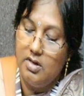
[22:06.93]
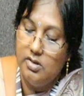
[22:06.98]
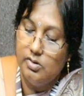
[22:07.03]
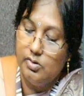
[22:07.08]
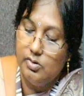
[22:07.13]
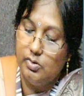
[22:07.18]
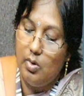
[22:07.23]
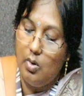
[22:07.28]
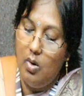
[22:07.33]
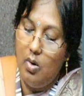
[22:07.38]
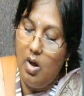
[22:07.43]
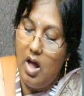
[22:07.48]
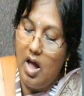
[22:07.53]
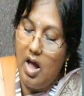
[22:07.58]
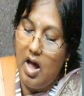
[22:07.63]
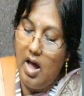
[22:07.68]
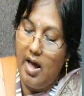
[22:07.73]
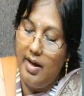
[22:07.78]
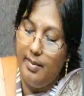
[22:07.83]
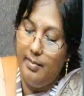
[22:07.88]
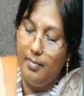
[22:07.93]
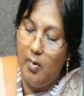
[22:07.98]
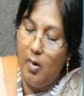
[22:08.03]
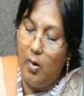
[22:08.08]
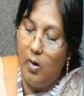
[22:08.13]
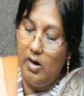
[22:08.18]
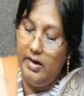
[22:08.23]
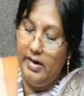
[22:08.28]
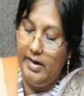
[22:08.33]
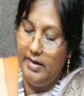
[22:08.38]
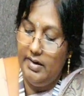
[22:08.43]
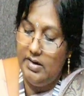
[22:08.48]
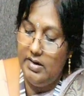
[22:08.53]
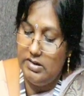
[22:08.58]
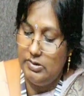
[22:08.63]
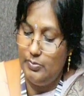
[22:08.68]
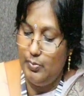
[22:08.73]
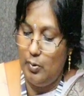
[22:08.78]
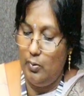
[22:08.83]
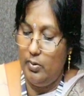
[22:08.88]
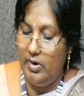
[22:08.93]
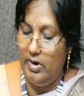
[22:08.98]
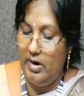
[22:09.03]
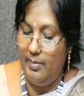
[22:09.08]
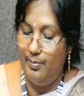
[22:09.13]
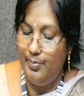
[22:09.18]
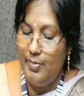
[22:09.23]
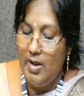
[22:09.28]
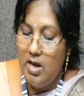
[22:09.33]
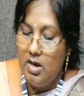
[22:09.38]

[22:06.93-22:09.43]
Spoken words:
So I am halted this program.